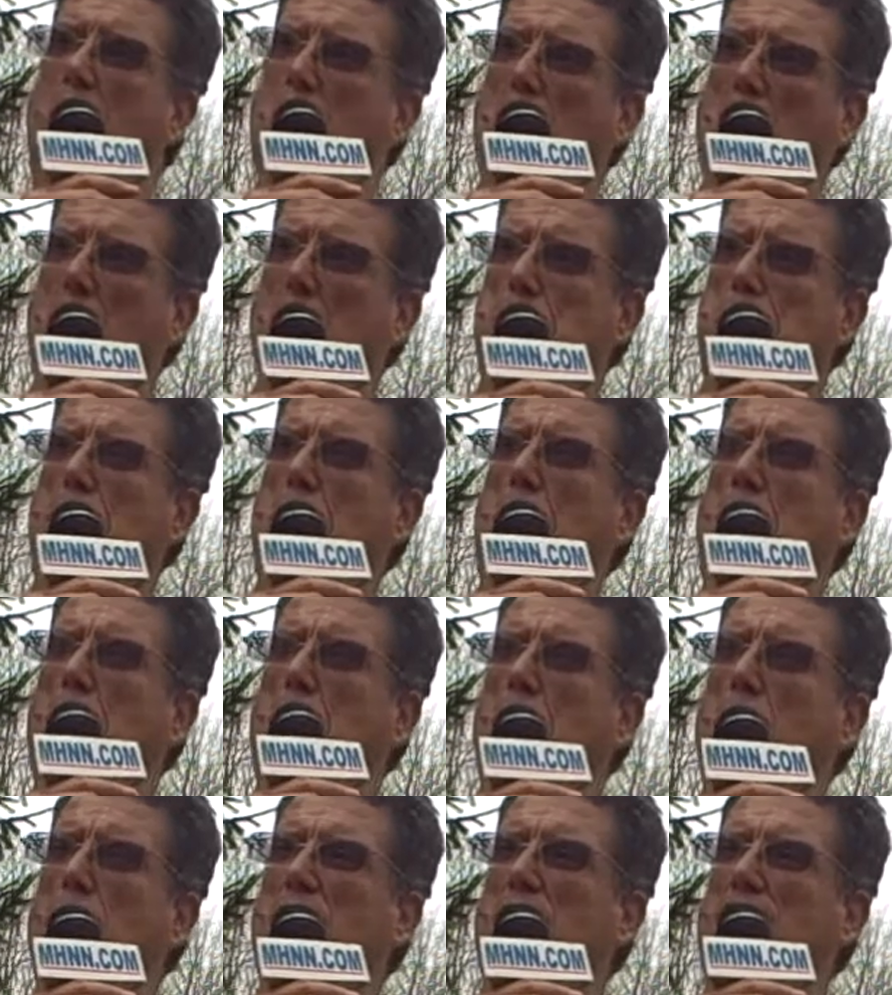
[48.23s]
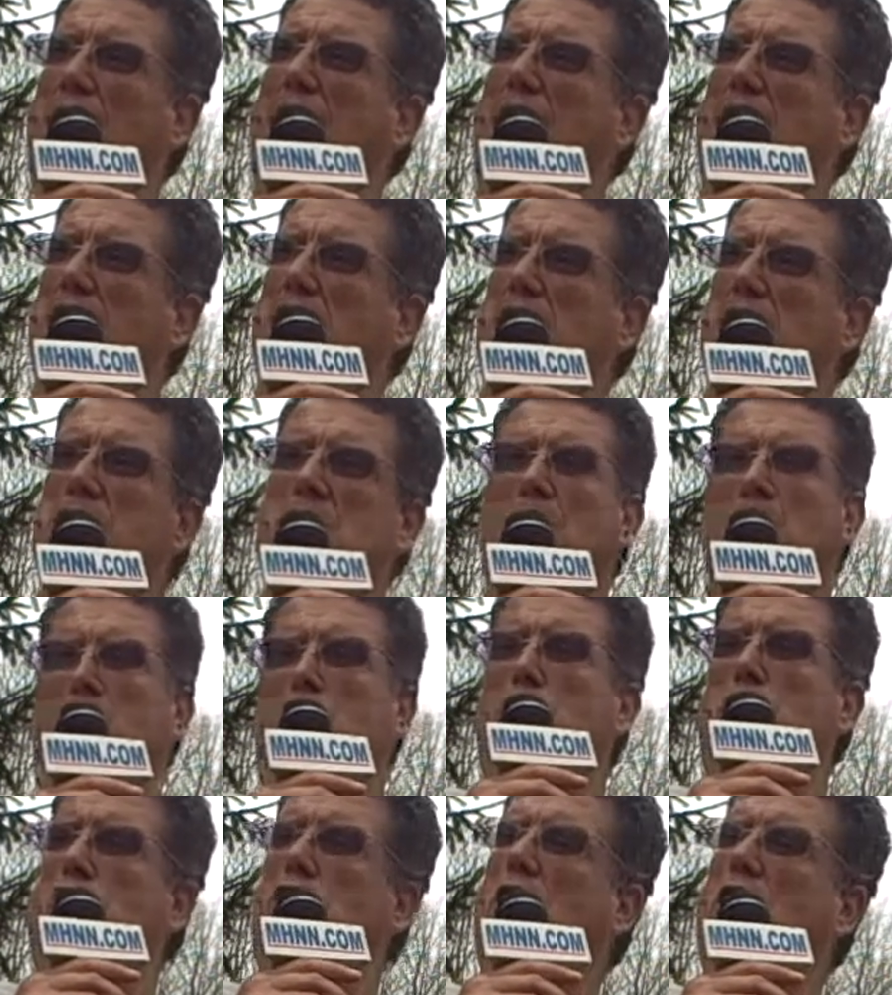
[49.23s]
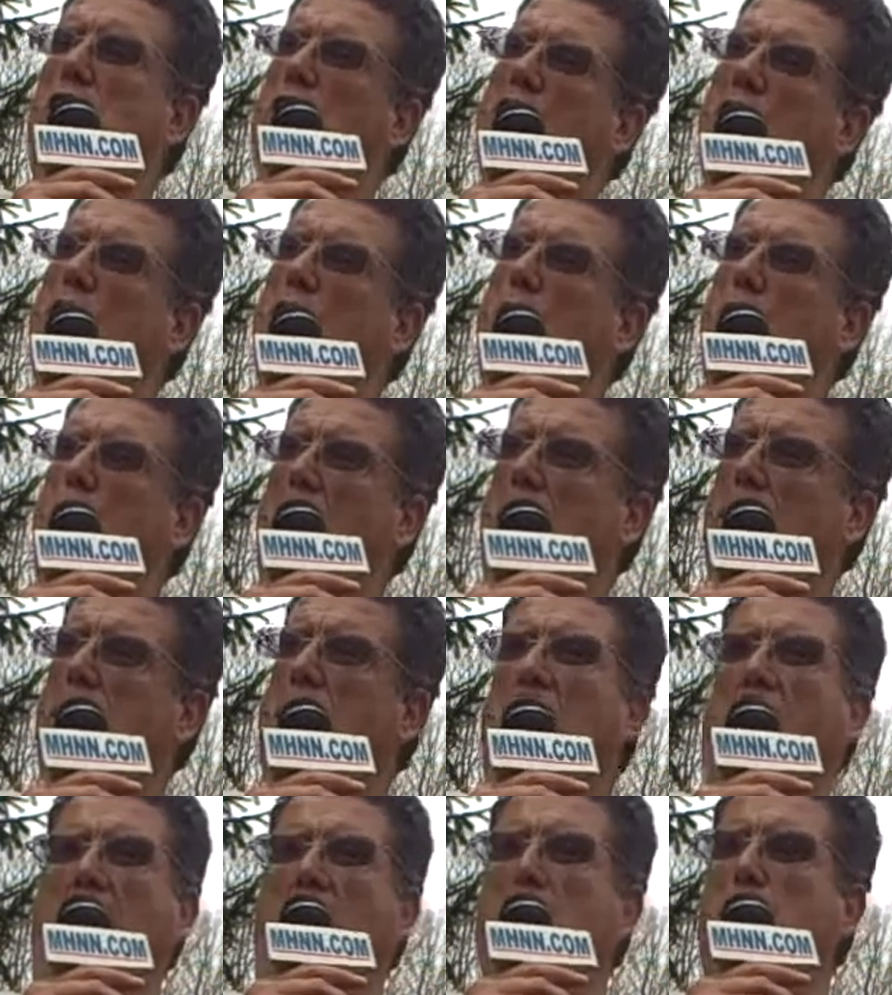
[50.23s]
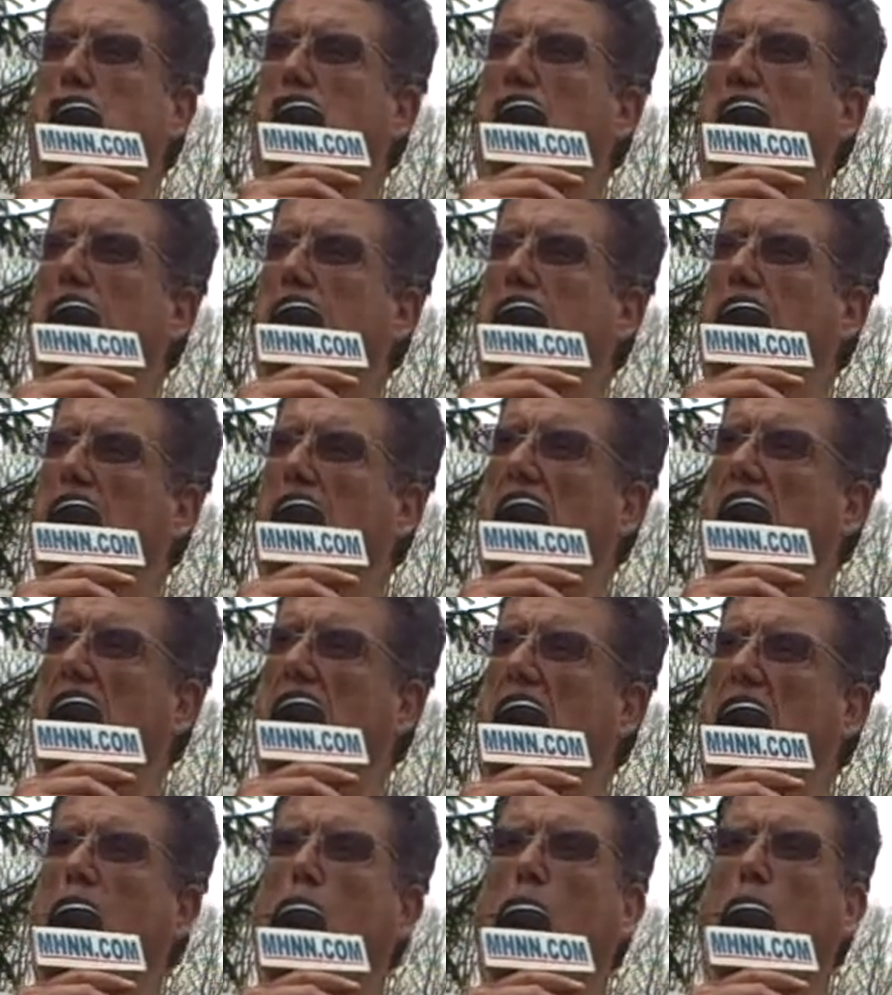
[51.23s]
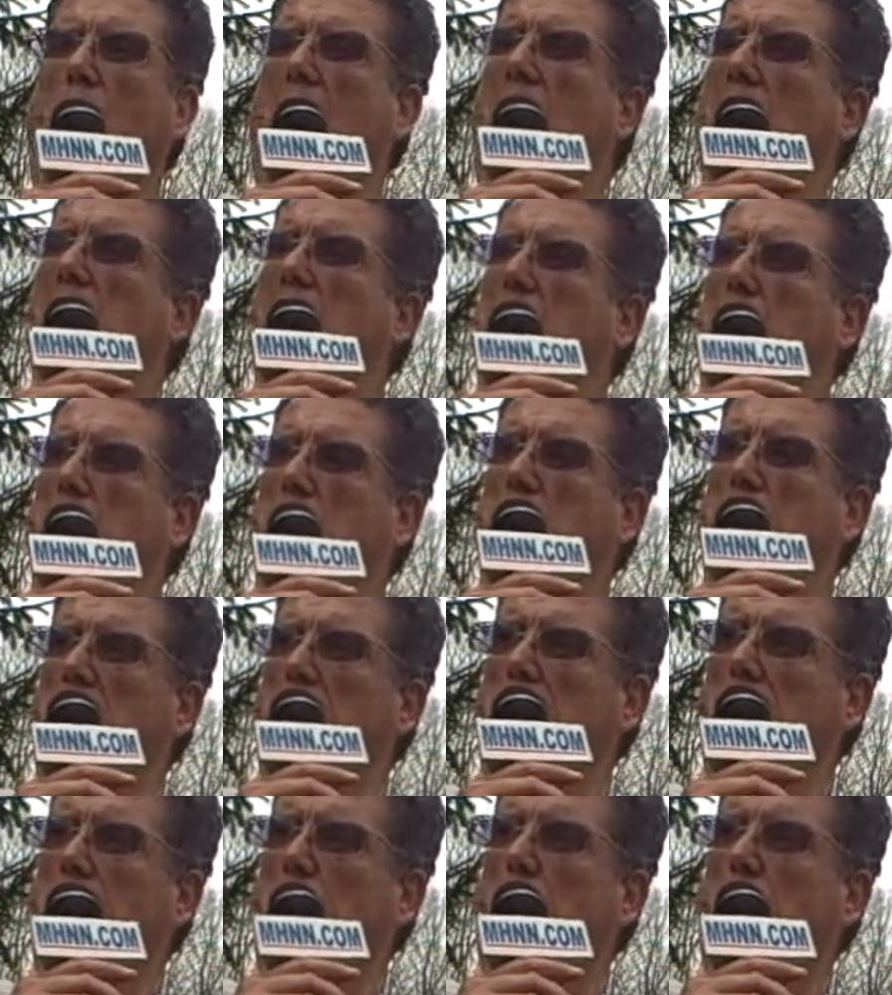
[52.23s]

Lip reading: My problem with that is she never went and tried to find out why the building